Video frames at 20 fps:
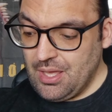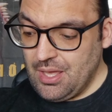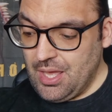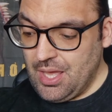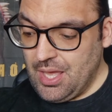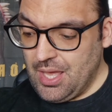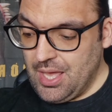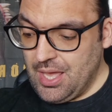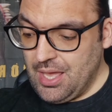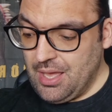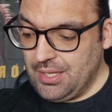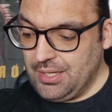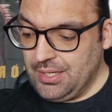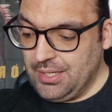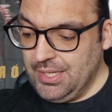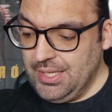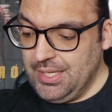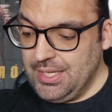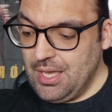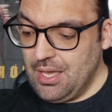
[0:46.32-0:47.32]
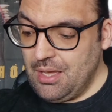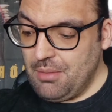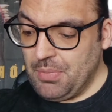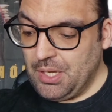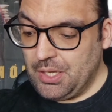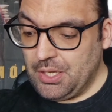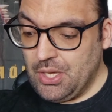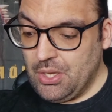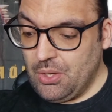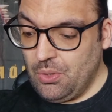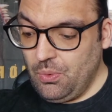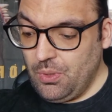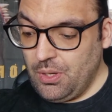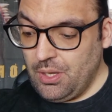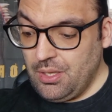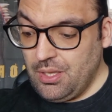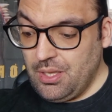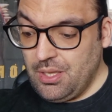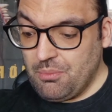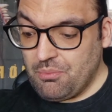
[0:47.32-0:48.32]
uh, Lia McHugh,
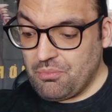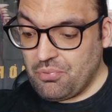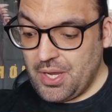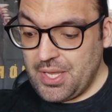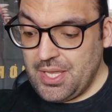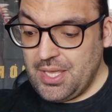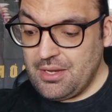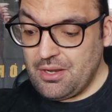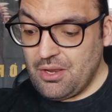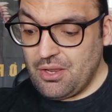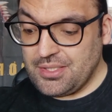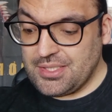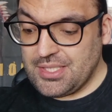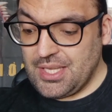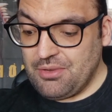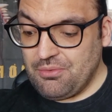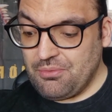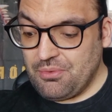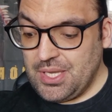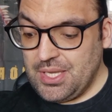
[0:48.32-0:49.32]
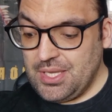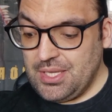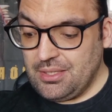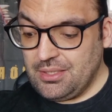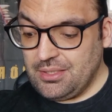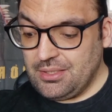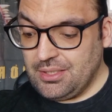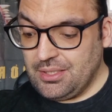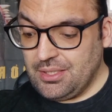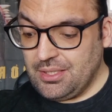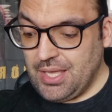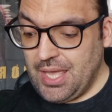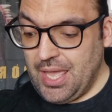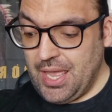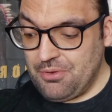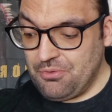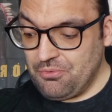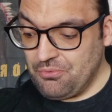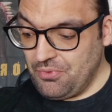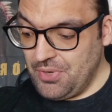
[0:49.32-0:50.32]
Brian Tyree
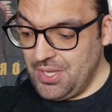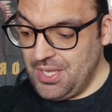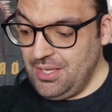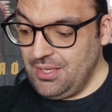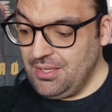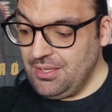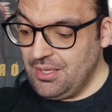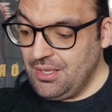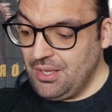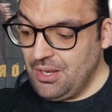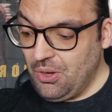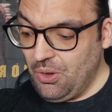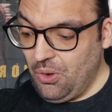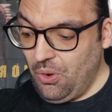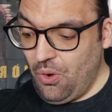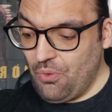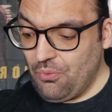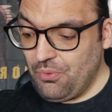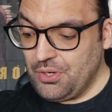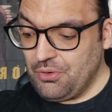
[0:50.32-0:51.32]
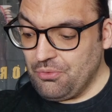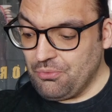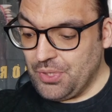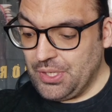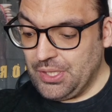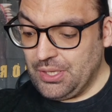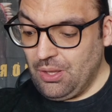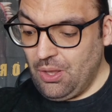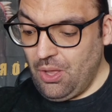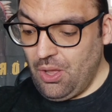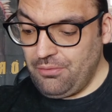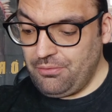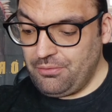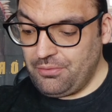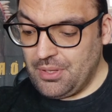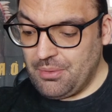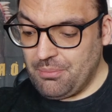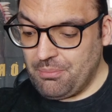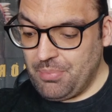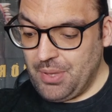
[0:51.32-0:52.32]
Henry, Lauren Ridloff,
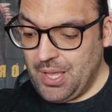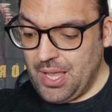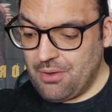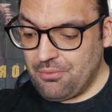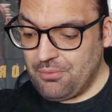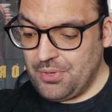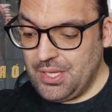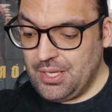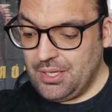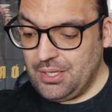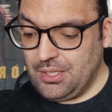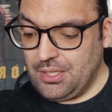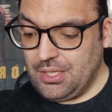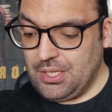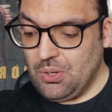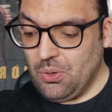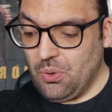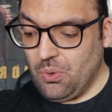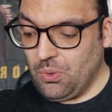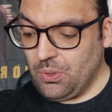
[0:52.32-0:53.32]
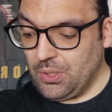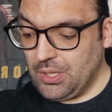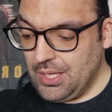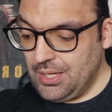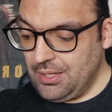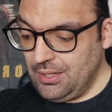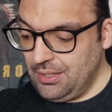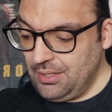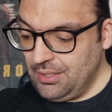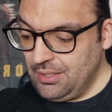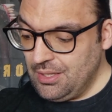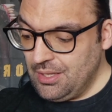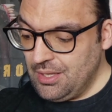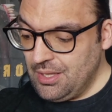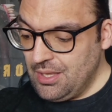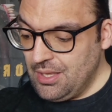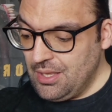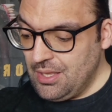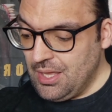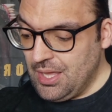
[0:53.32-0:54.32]
Barry Keoghan,
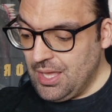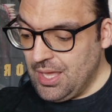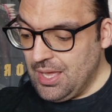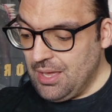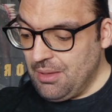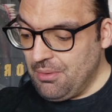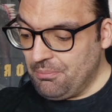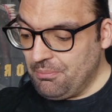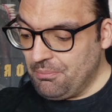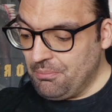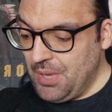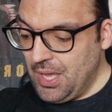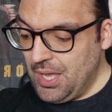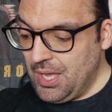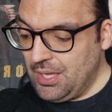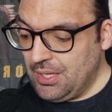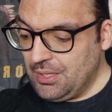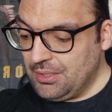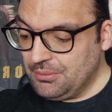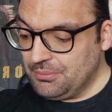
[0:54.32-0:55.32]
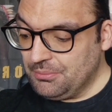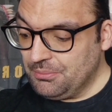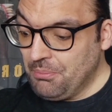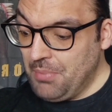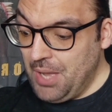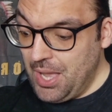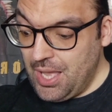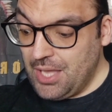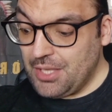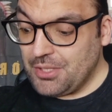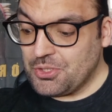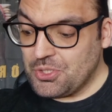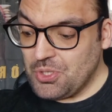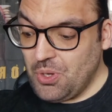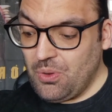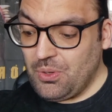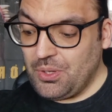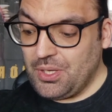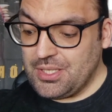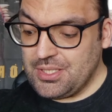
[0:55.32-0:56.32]
uh, Ma, Ma
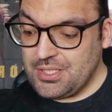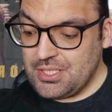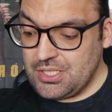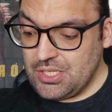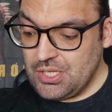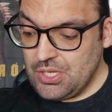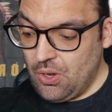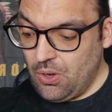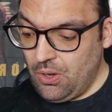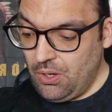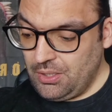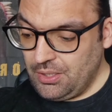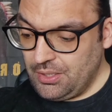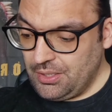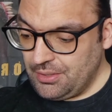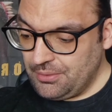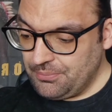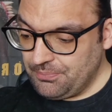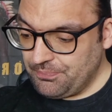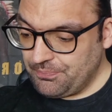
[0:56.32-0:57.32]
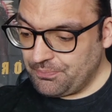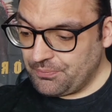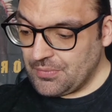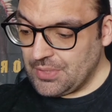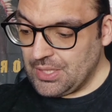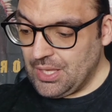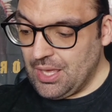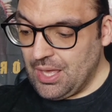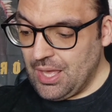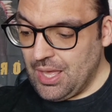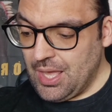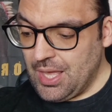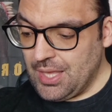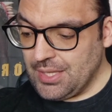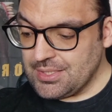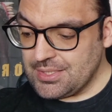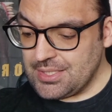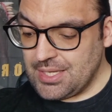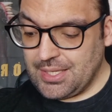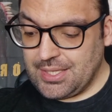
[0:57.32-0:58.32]
Dong Seok,
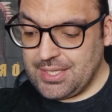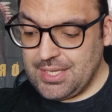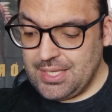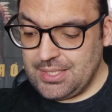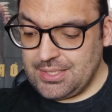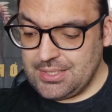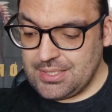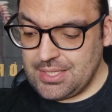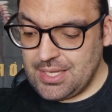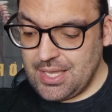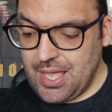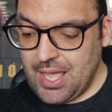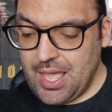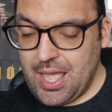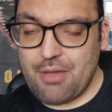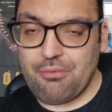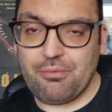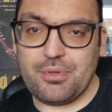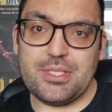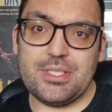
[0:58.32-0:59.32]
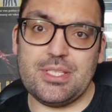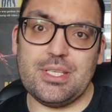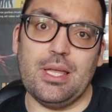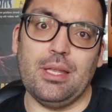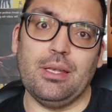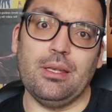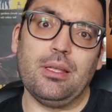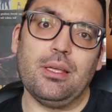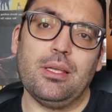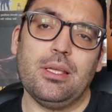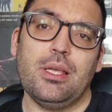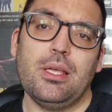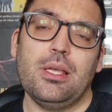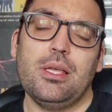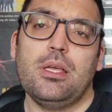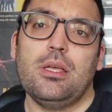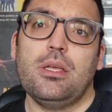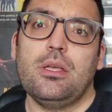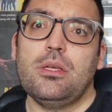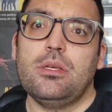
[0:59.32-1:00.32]
and Kit Harington.
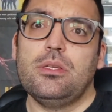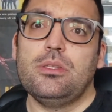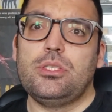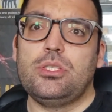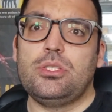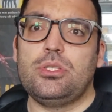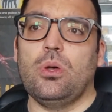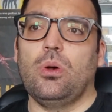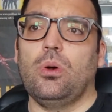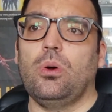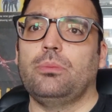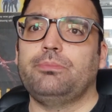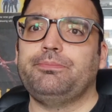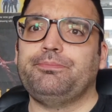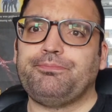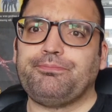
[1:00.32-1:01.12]
So,